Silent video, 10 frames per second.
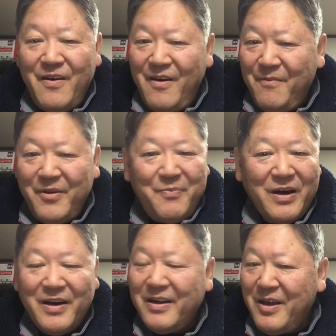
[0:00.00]

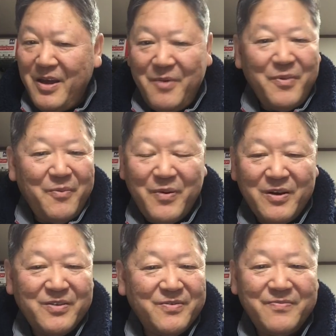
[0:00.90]
Every
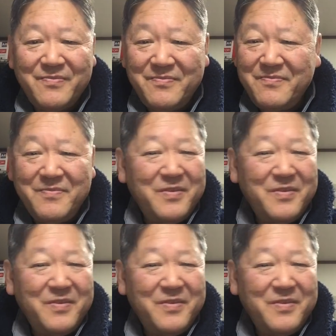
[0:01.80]
person